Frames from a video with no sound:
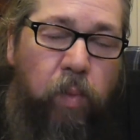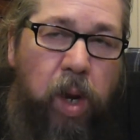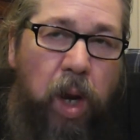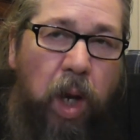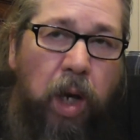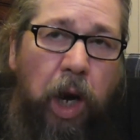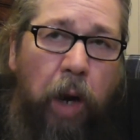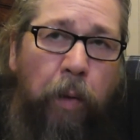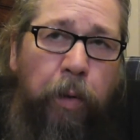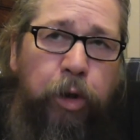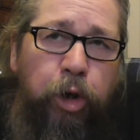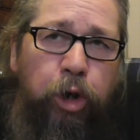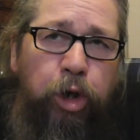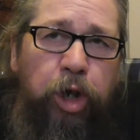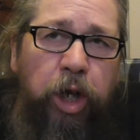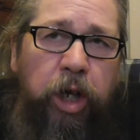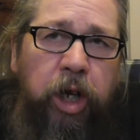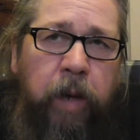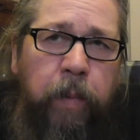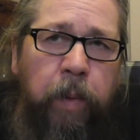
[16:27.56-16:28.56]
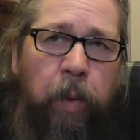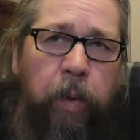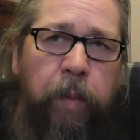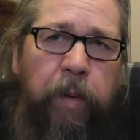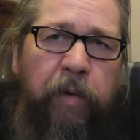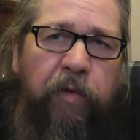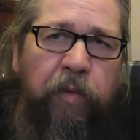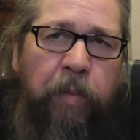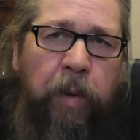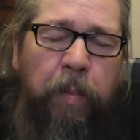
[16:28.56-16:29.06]
Now I would usually keep a wee
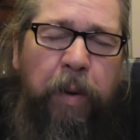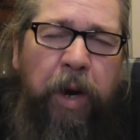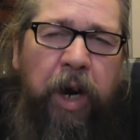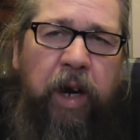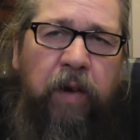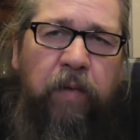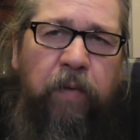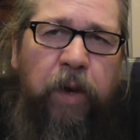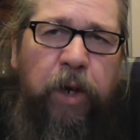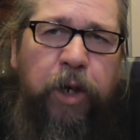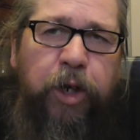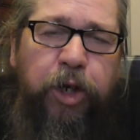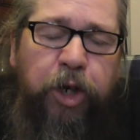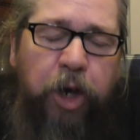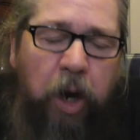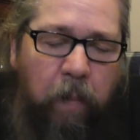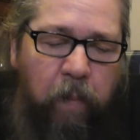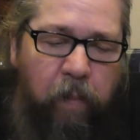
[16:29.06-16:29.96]
bit for my breakfast,